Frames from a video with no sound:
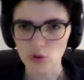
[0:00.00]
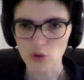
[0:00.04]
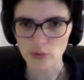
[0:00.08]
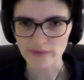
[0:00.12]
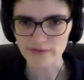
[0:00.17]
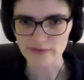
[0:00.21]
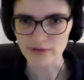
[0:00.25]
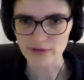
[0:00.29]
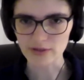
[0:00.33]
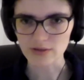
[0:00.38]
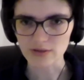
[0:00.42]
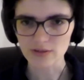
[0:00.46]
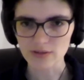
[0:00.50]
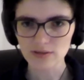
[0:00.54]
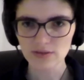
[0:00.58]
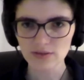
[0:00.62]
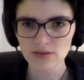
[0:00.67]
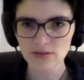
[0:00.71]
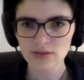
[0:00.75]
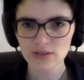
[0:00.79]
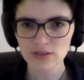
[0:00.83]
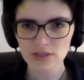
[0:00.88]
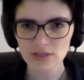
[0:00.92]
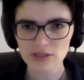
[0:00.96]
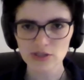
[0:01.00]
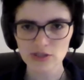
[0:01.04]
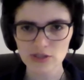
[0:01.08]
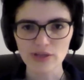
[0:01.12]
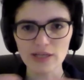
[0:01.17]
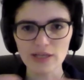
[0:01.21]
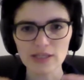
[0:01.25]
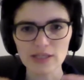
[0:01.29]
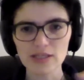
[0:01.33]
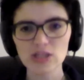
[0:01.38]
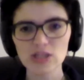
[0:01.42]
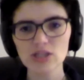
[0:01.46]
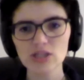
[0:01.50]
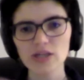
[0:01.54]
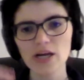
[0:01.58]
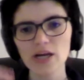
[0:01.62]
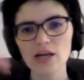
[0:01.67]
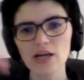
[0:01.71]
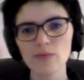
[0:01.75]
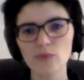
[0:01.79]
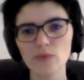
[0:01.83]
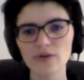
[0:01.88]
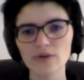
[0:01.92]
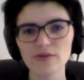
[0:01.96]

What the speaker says: equivalent. So that each time with the